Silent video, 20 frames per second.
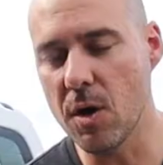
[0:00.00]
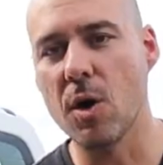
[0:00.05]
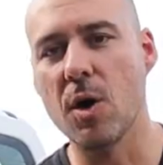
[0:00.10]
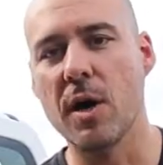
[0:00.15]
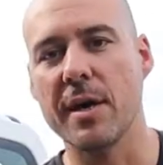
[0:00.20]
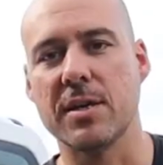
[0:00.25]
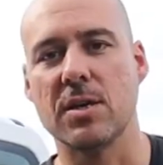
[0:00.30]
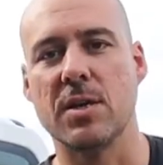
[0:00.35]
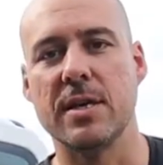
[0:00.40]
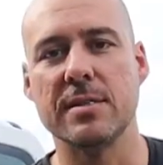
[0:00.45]
All
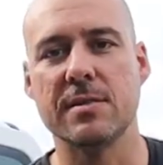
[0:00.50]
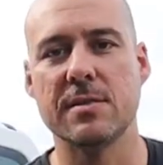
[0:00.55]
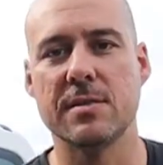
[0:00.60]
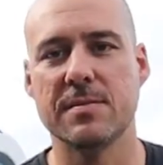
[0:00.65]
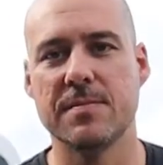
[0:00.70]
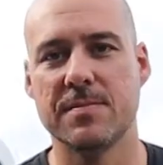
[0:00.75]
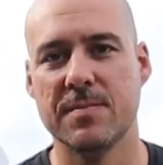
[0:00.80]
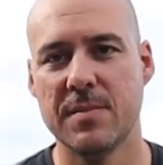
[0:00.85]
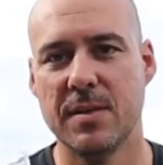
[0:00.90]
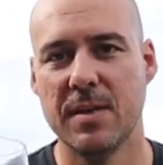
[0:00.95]
right, guys,
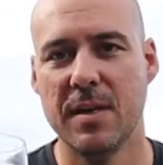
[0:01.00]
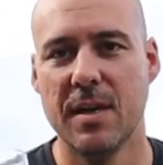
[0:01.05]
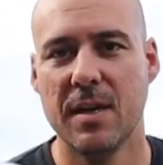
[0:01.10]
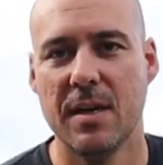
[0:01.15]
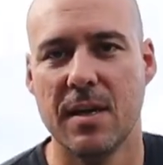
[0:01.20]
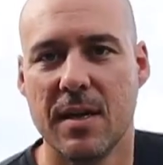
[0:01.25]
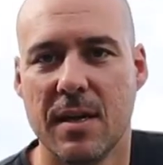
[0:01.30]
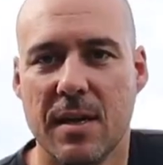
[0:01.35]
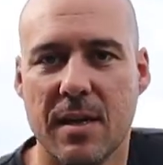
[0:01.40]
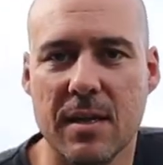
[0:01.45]

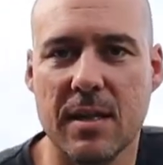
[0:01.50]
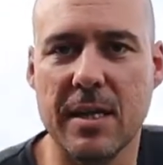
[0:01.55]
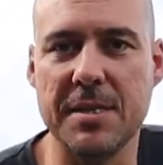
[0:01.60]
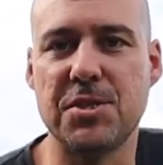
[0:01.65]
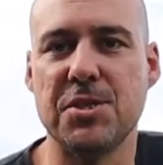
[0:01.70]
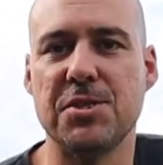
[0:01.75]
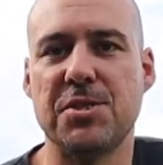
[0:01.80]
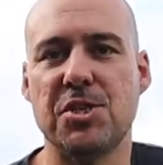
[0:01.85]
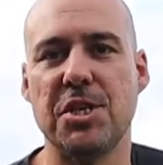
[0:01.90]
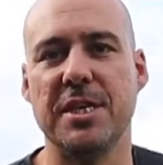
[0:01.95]

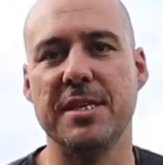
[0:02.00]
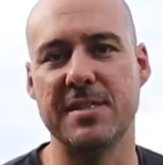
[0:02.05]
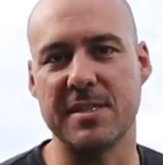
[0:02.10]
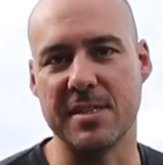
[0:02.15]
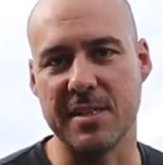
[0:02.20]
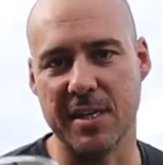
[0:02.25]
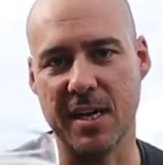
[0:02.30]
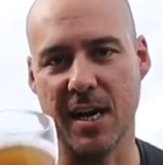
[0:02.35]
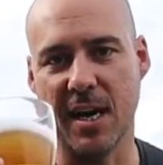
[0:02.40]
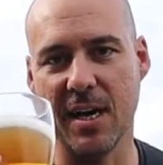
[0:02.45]
let's just cheers
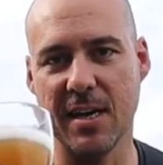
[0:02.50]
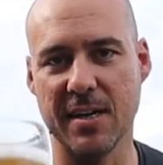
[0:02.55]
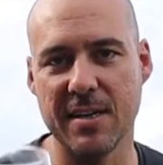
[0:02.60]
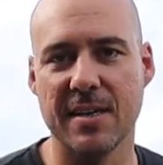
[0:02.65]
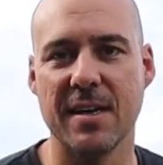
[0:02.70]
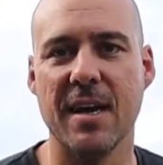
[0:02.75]
to the car,